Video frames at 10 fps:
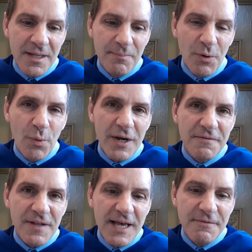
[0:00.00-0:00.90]
But what
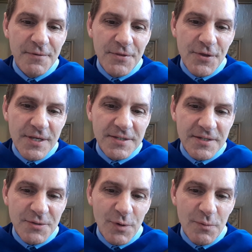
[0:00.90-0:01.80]
if life with
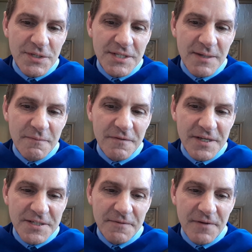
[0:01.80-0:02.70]
Jesus, when we see him
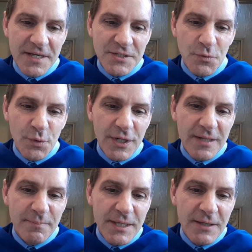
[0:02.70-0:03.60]
face to face,
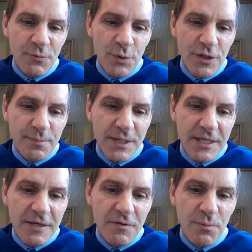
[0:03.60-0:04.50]
really will
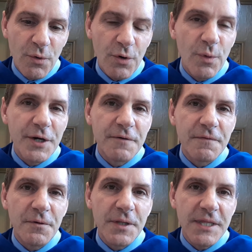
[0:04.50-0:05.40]
be even more
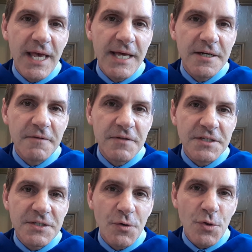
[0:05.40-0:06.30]
wonderful than the end of
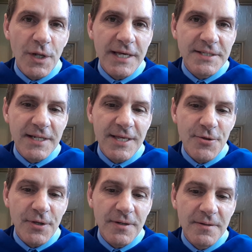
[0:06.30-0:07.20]
this social
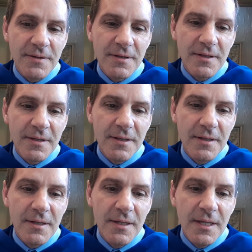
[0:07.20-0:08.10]
isolation?
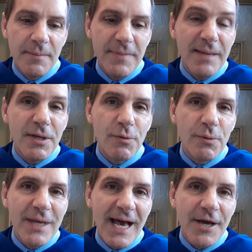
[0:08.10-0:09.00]
Maybe when
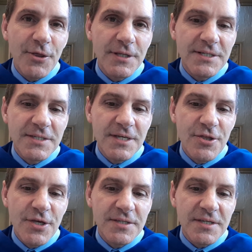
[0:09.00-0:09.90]
we actually see
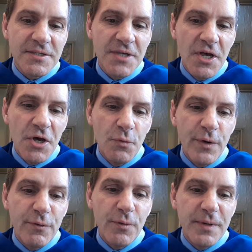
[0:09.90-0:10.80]
Jesus,
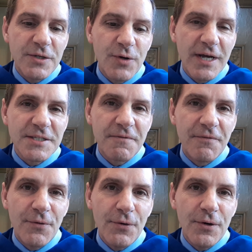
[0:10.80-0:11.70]
we will be
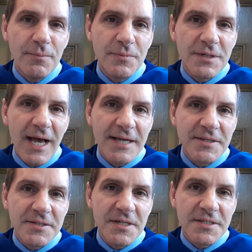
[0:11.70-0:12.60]
transformed as
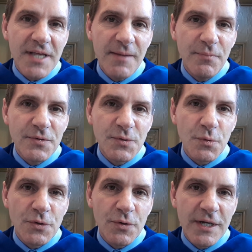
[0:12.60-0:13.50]
his disciples
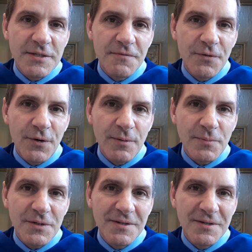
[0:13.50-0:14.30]
were transformed,